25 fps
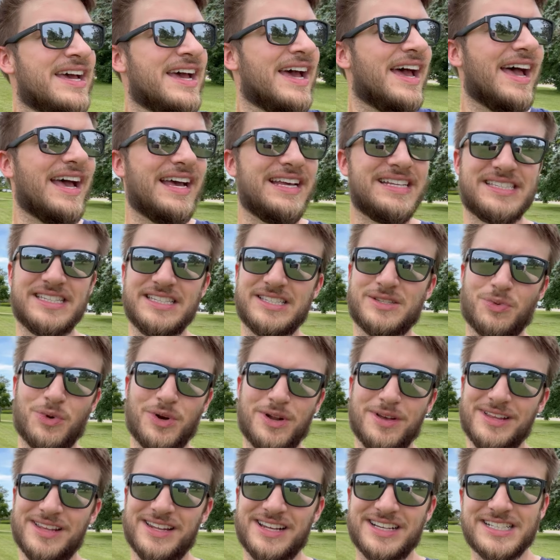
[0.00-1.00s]
as it's one
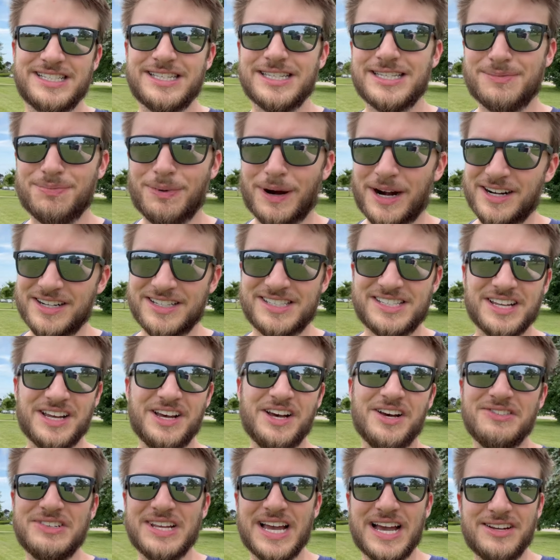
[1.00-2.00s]
of the nicest parts
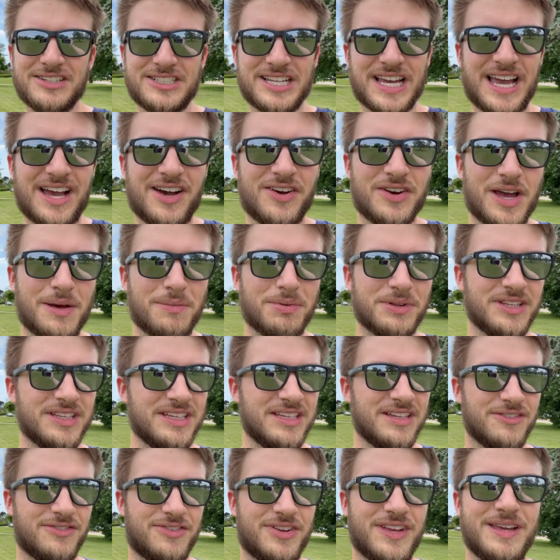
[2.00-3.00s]
of downtown, I
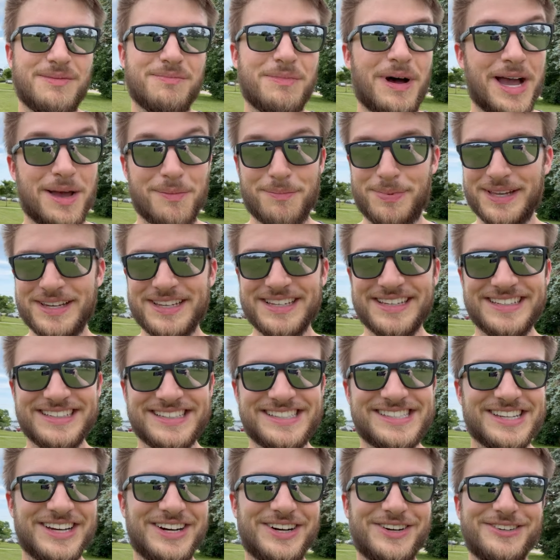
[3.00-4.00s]
believe, in my opinion.
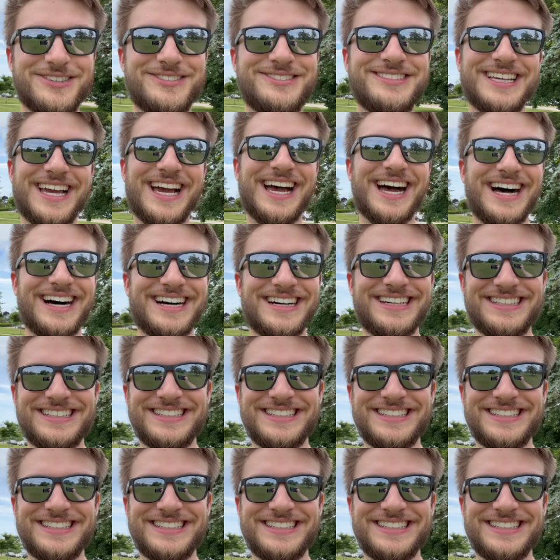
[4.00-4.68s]
So yeah.